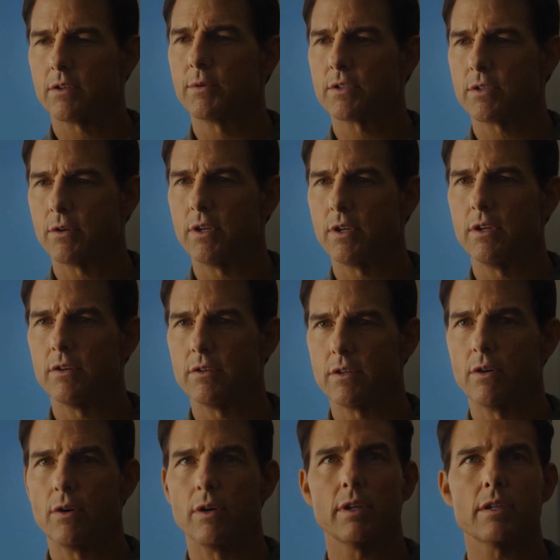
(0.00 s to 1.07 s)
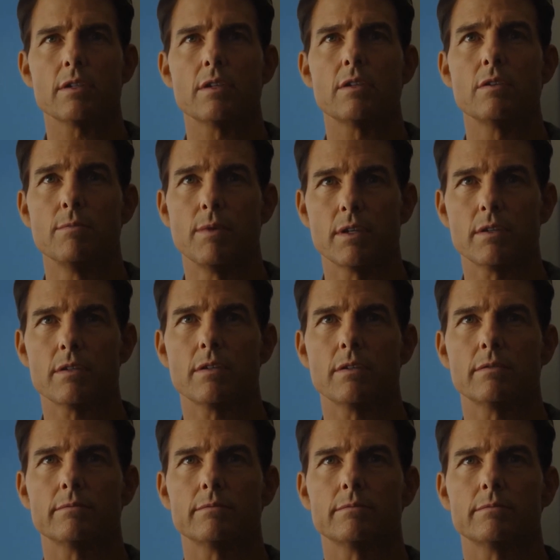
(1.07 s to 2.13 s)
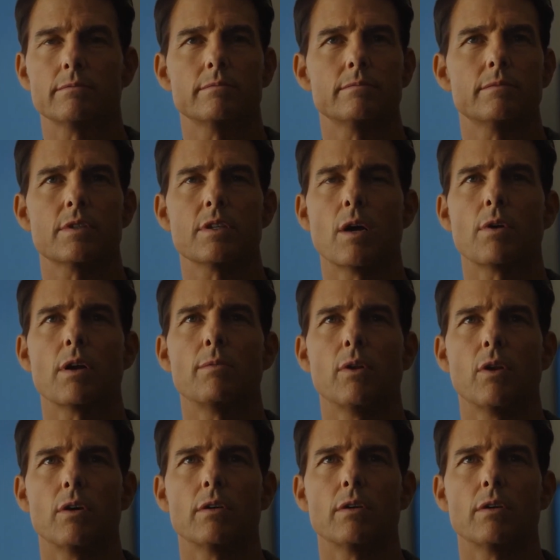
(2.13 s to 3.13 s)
30 years ago. I lasted two months. It's not where I belong.